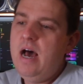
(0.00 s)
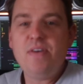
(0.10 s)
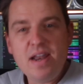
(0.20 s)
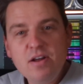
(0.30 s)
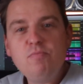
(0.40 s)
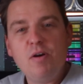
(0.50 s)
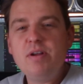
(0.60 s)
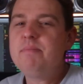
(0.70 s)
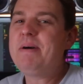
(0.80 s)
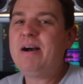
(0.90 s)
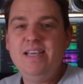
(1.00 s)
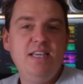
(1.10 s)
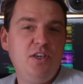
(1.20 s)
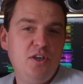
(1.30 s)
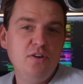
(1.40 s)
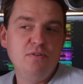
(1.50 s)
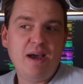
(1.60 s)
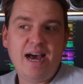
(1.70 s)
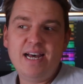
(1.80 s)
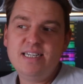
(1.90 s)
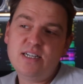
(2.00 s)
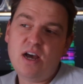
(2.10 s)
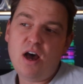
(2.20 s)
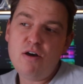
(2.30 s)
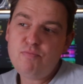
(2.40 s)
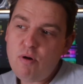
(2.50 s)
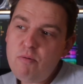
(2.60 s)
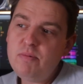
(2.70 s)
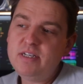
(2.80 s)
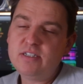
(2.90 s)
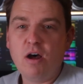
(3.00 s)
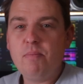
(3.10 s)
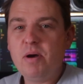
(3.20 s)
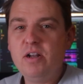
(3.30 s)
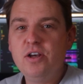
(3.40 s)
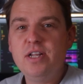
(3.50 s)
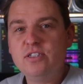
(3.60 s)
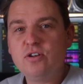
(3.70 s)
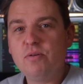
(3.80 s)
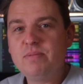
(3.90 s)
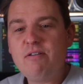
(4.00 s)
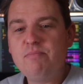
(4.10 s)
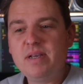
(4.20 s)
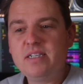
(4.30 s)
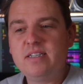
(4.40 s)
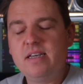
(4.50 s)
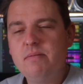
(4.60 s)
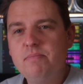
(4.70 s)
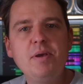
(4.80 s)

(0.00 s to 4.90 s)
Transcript: Then I'd worry about EQ, and I'd probably start by learning top-down mixing,